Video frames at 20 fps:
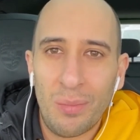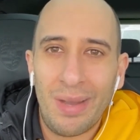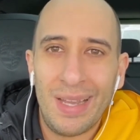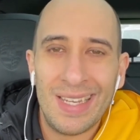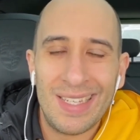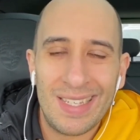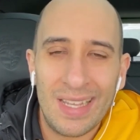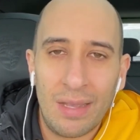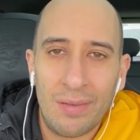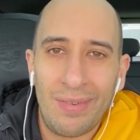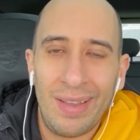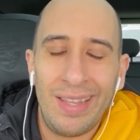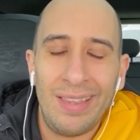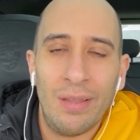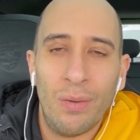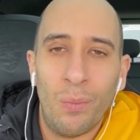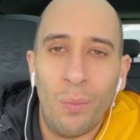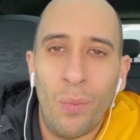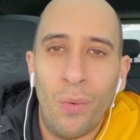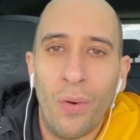myself
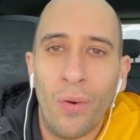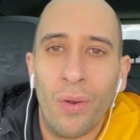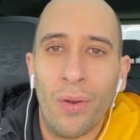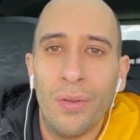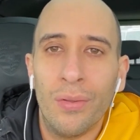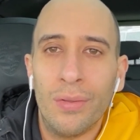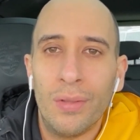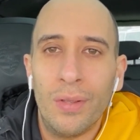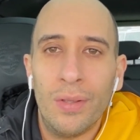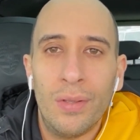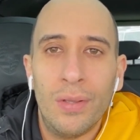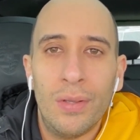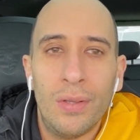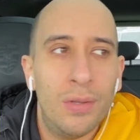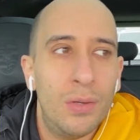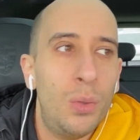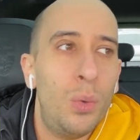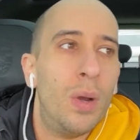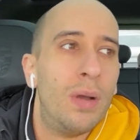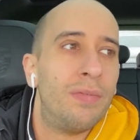and the world
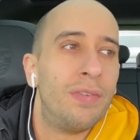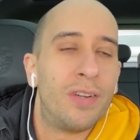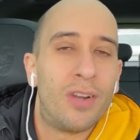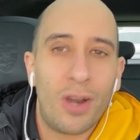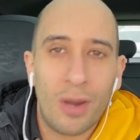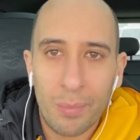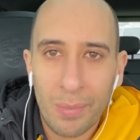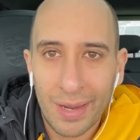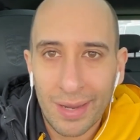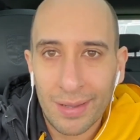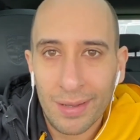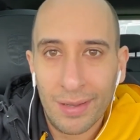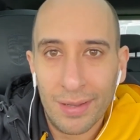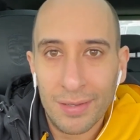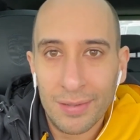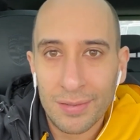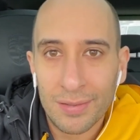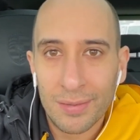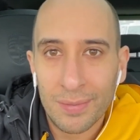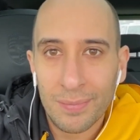who Evan Carmichael
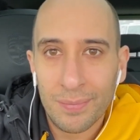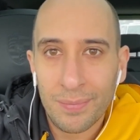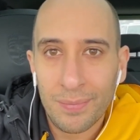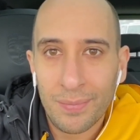is.